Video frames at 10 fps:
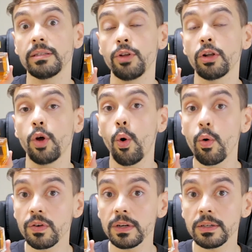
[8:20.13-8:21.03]
Not
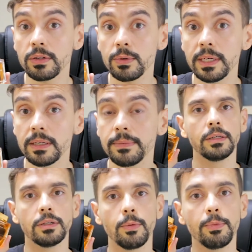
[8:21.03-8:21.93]
overly sweet.
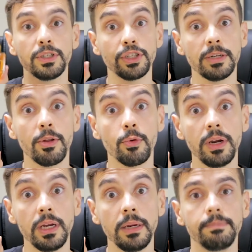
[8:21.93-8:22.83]
So position number
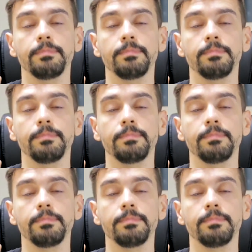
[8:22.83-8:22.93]
three,